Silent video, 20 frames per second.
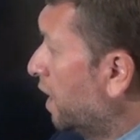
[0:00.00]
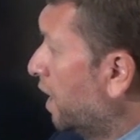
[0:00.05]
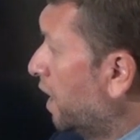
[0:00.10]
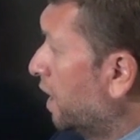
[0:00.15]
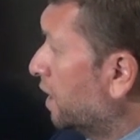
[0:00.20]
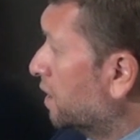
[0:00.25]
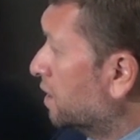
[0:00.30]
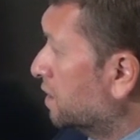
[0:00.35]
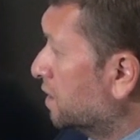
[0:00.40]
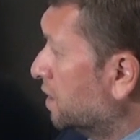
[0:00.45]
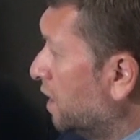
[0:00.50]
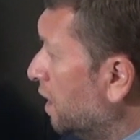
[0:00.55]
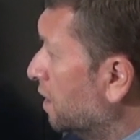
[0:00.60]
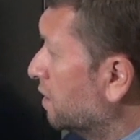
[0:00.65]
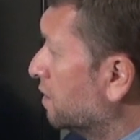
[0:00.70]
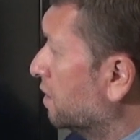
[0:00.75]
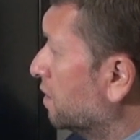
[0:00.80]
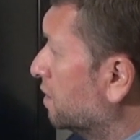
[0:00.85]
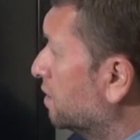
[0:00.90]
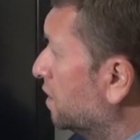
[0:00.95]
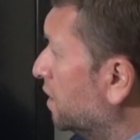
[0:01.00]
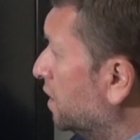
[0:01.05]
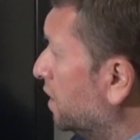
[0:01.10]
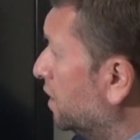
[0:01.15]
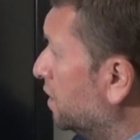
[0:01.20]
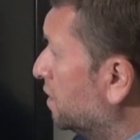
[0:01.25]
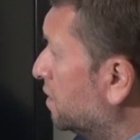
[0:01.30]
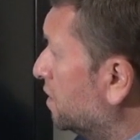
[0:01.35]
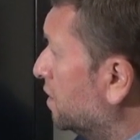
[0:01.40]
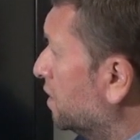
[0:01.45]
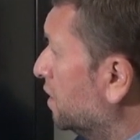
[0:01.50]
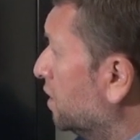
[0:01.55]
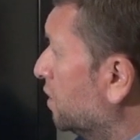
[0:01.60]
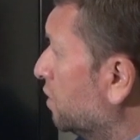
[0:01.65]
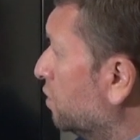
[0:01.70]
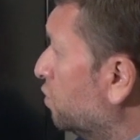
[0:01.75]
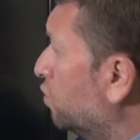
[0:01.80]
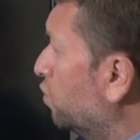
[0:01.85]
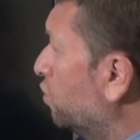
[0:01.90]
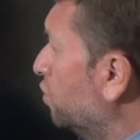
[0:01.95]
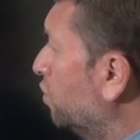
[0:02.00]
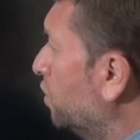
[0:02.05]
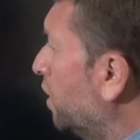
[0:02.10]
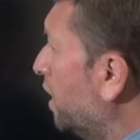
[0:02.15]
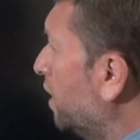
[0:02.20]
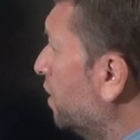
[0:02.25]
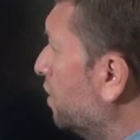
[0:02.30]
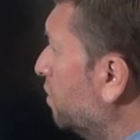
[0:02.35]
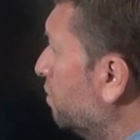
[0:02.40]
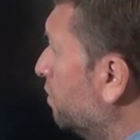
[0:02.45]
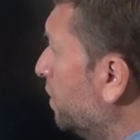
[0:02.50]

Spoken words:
extended it to